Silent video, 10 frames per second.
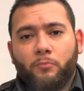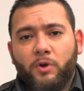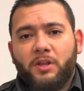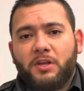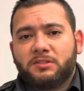
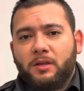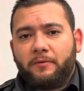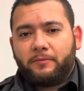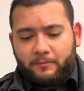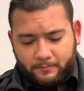Really good
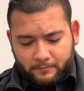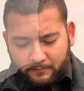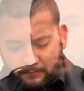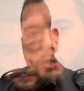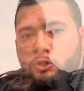stuff.
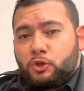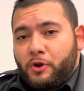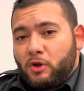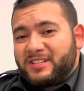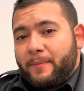So the
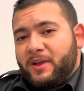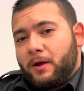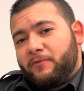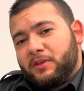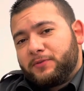notes that I pick
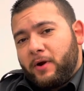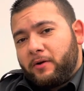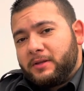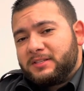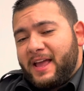up for this fragrance,